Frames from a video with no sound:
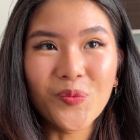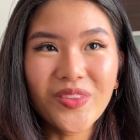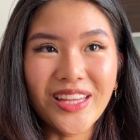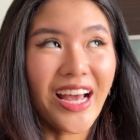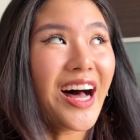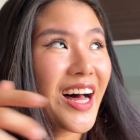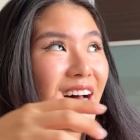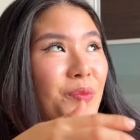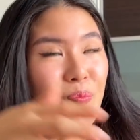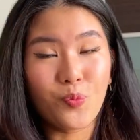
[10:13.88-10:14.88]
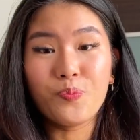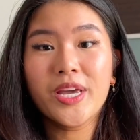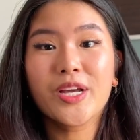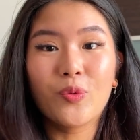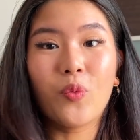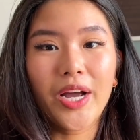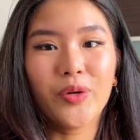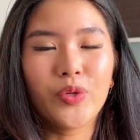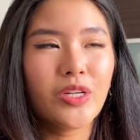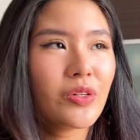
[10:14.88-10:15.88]
there are big
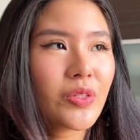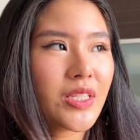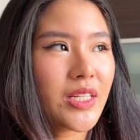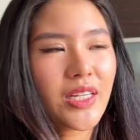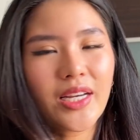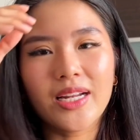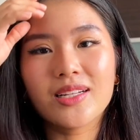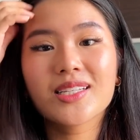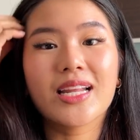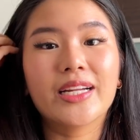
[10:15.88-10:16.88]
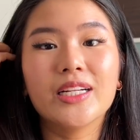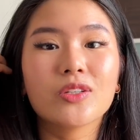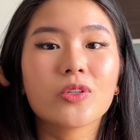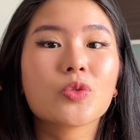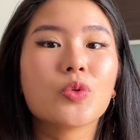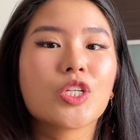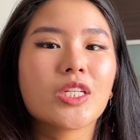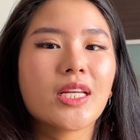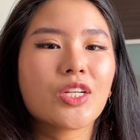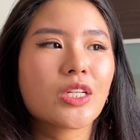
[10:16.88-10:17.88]
wide windows here and sliding doors, which
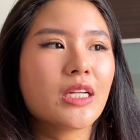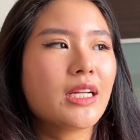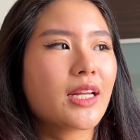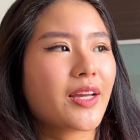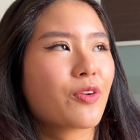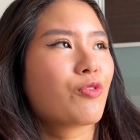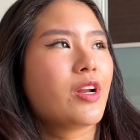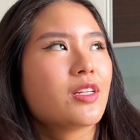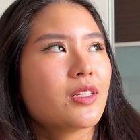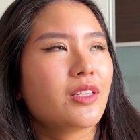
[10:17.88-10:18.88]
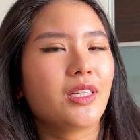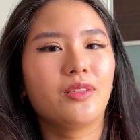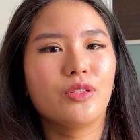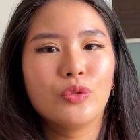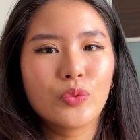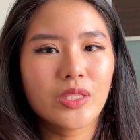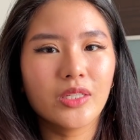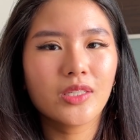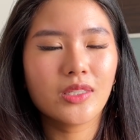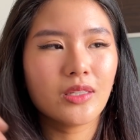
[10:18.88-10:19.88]
essentially like render it
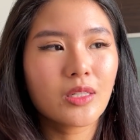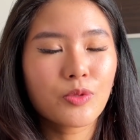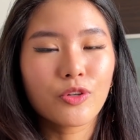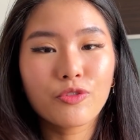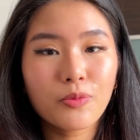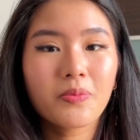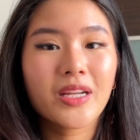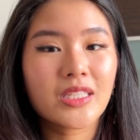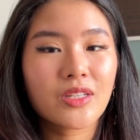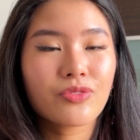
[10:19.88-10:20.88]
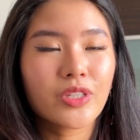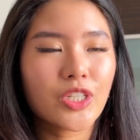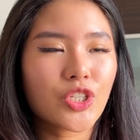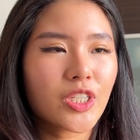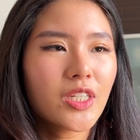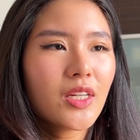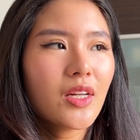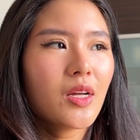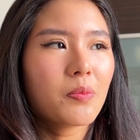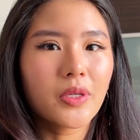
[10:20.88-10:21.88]
useless in terms of placing furniture,
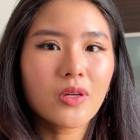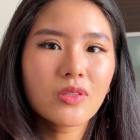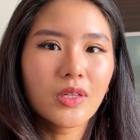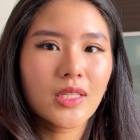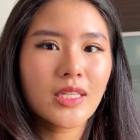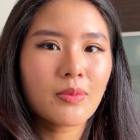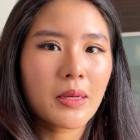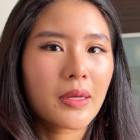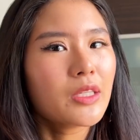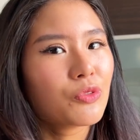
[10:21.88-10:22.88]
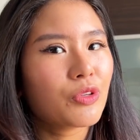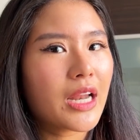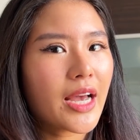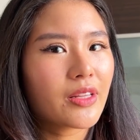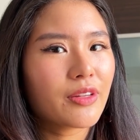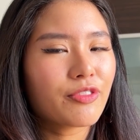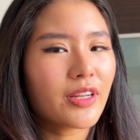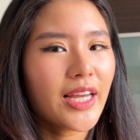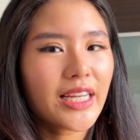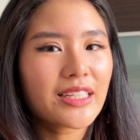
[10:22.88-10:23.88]
but also at the same time I need to rely on them for
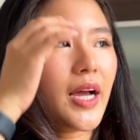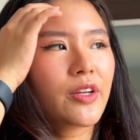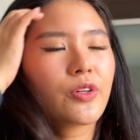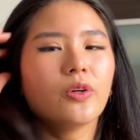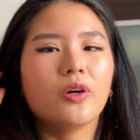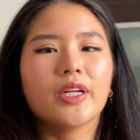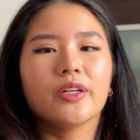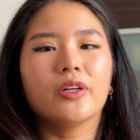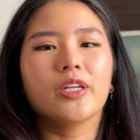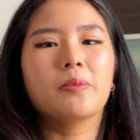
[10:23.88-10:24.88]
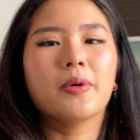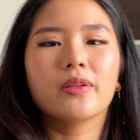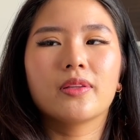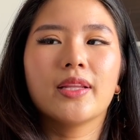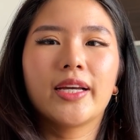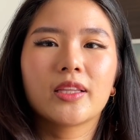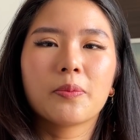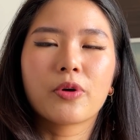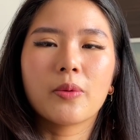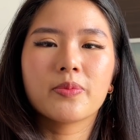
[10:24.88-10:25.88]
light. could go on and on about like the
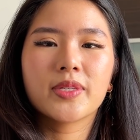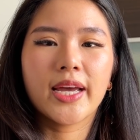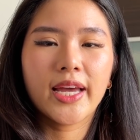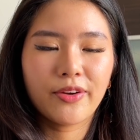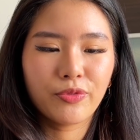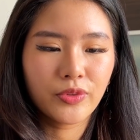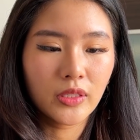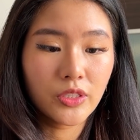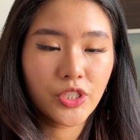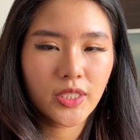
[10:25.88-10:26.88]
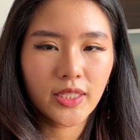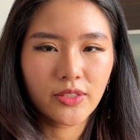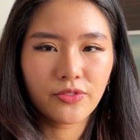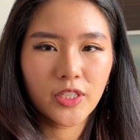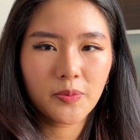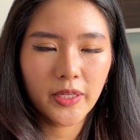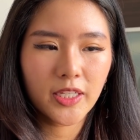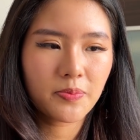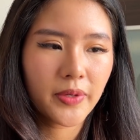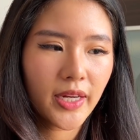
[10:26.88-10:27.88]
problems that I have with the logistics of this
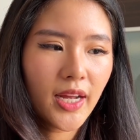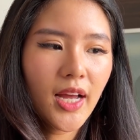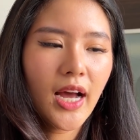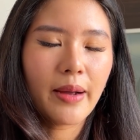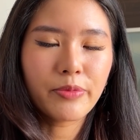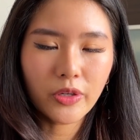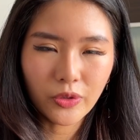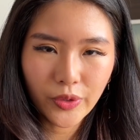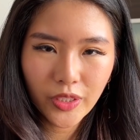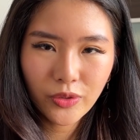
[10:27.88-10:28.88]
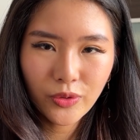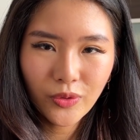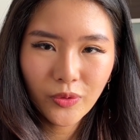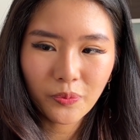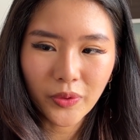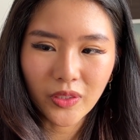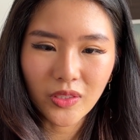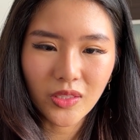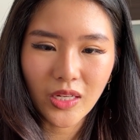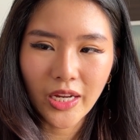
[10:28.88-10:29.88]
place, but I'm not going to,
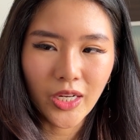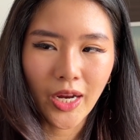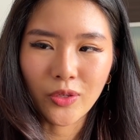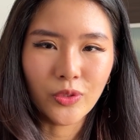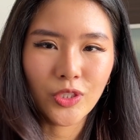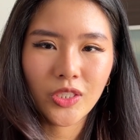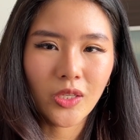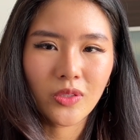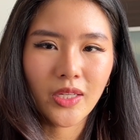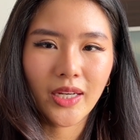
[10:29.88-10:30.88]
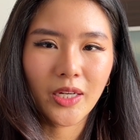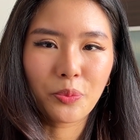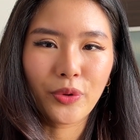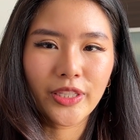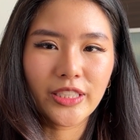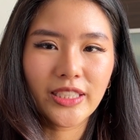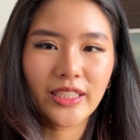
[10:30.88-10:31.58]
because I know it just sounds like kind of bratty. And